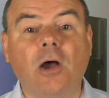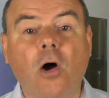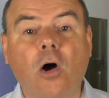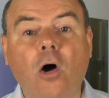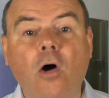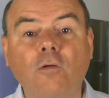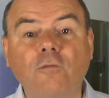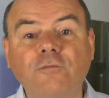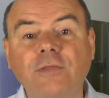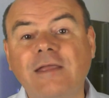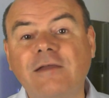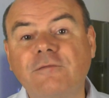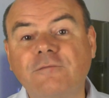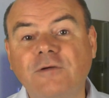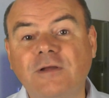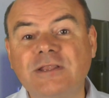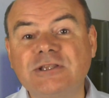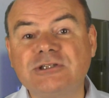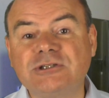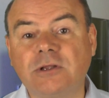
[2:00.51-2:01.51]
of their
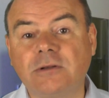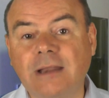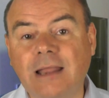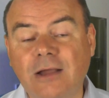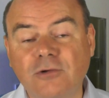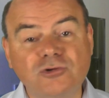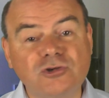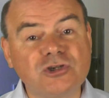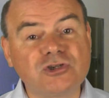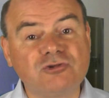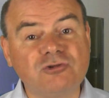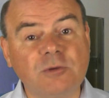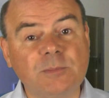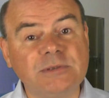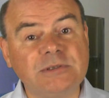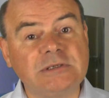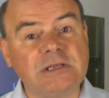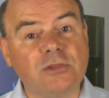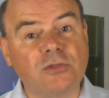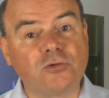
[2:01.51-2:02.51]
funds are now
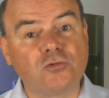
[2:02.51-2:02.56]
distributed